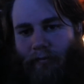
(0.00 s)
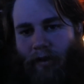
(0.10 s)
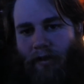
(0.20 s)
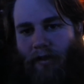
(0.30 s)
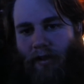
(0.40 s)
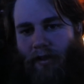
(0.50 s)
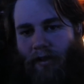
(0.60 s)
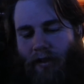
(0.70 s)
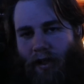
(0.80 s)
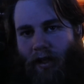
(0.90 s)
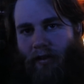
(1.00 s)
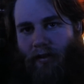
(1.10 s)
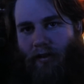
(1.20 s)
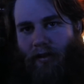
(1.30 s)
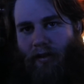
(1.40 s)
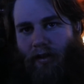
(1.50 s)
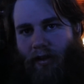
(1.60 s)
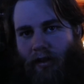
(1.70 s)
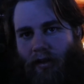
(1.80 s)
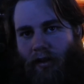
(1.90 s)
But, uh, yeah.
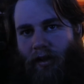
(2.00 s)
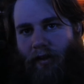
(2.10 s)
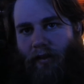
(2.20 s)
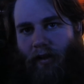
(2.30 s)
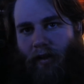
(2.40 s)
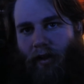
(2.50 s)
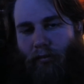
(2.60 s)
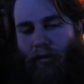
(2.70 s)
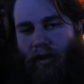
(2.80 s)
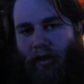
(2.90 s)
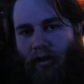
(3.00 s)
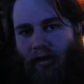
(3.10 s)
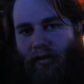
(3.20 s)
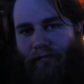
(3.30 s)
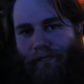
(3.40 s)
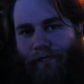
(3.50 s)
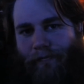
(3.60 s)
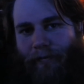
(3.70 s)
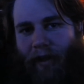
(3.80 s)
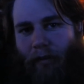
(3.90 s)
I think I'm, uh,
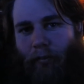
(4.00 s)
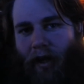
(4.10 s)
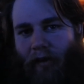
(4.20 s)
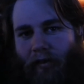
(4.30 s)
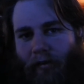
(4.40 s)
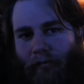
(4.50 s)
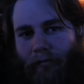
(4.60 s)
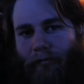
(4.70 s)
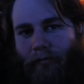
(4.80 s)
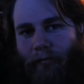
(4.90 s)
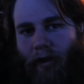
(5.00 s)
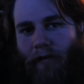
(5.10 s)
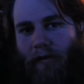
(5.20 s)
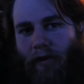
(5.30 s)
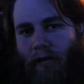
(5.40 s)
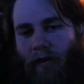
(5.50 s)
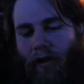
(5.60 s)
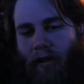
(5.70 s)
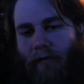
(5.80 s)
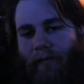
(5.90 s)
I think I'm passing on the show
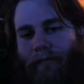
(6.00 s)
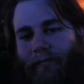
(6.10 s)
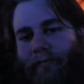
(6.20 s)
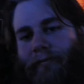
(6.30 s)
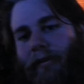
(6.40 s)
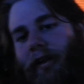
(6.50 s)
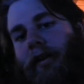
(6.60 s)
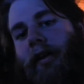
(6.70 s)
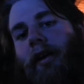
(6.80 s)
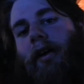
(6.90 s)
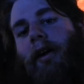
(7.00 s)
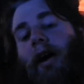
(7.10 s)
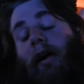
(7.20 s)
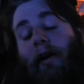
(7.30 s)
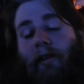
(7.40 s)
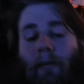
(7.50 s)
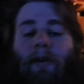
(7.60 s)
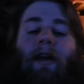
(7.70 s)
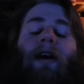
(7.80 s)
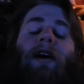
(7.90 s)
tonight. I'll catch up with
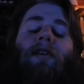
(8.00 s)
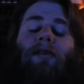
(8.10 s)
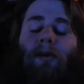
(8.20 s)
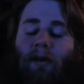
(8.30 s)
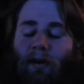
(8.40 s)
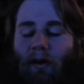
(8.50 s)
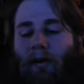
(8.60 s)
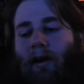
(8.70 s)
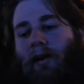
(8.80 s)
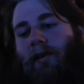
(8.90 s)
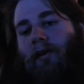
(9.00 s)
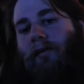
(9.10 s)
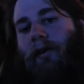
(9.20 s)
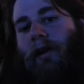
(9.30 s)
you guys with, uh, what I do for